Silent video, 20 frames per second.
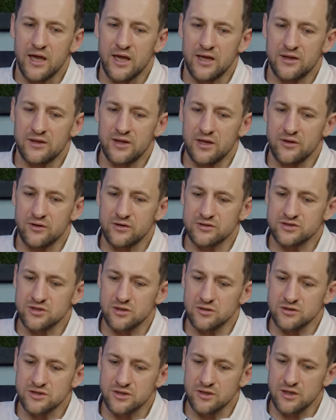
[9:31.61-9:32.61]
And then there's
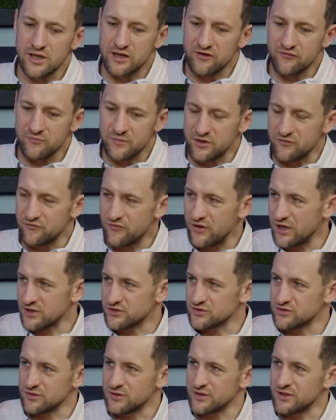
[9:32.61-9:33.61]
also a lot of
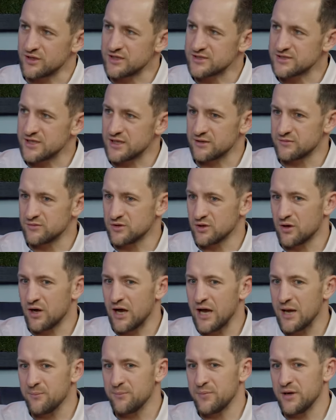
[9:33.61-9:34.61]
manufacturing. He said, you know,
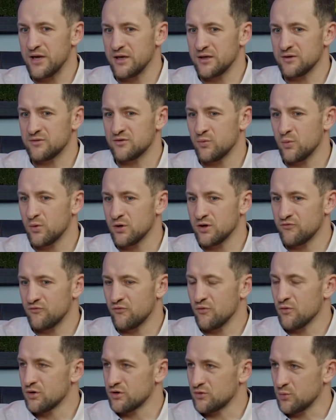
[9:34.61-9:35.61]
I pay
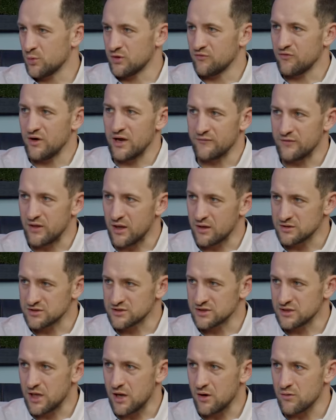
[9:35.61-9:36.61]
24
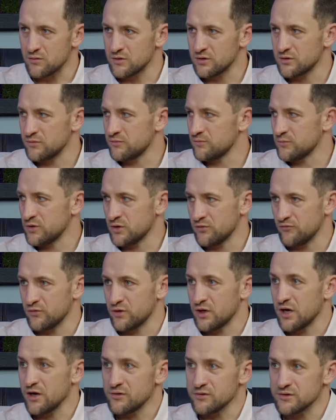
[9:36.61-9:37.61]
$25 an hour, you know, for
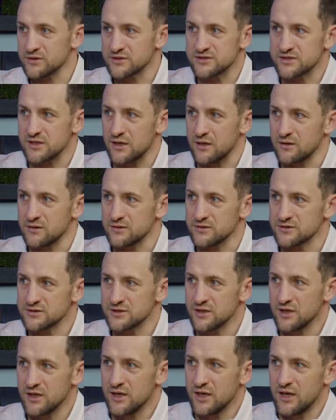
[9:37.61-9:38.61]
gutter
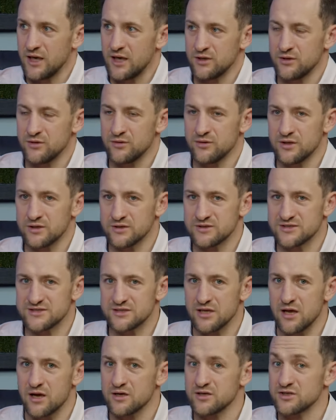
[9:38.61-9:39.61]
installers and you can
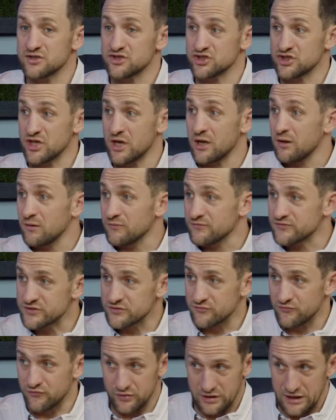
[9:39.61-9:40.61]
stock
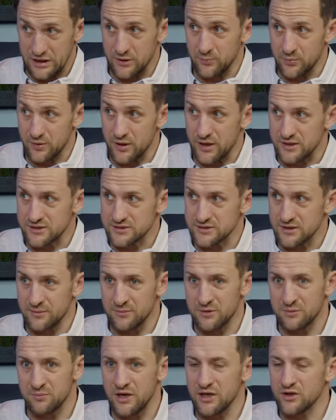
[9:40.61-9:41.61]
shelves for that price. I
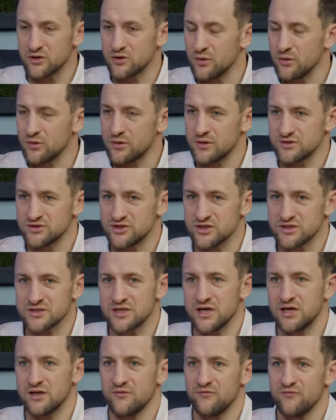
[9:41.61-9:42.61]
mean, my daughter just
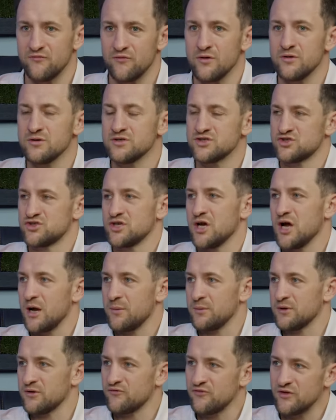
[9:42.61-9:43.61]
got a first
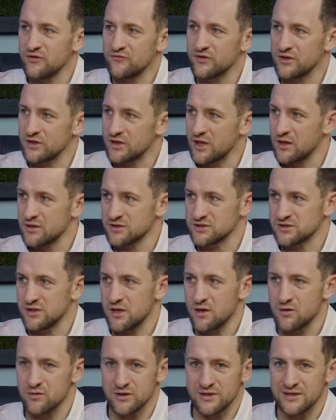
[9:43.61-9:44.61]
job at $15 an
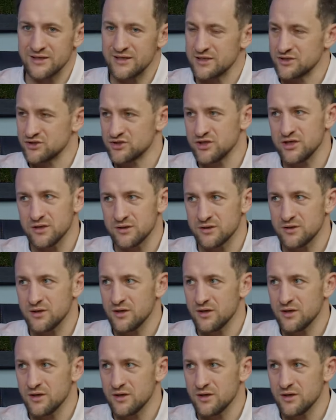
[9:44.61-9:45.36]
hour at Leeann Chin.